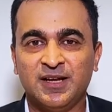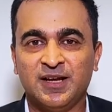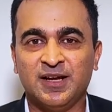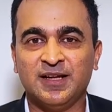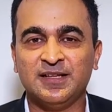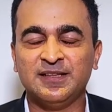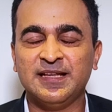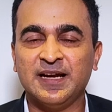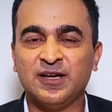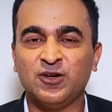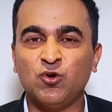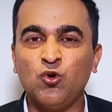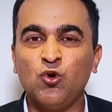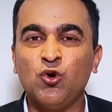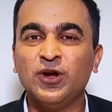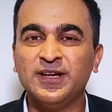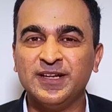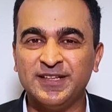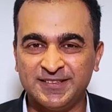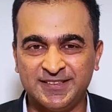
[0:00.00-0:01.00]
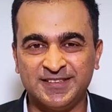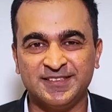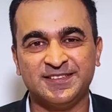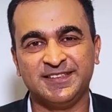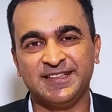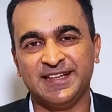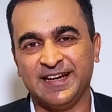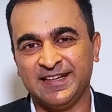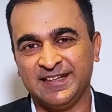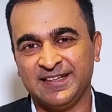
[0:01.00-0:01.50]
and that
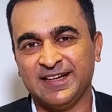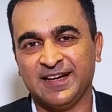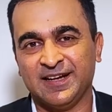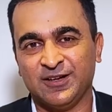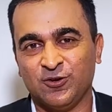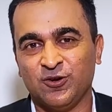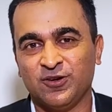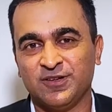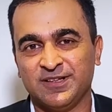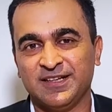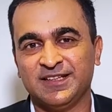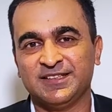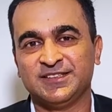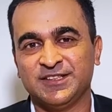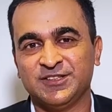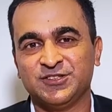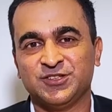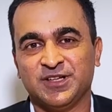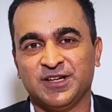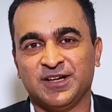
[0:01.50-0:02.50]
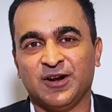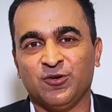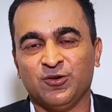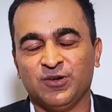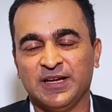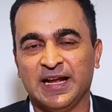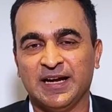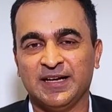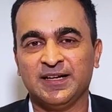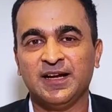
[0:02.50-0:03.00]
coalesces the entire organization
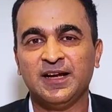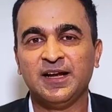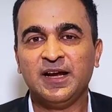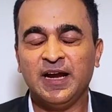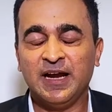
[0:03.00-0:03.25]
around that.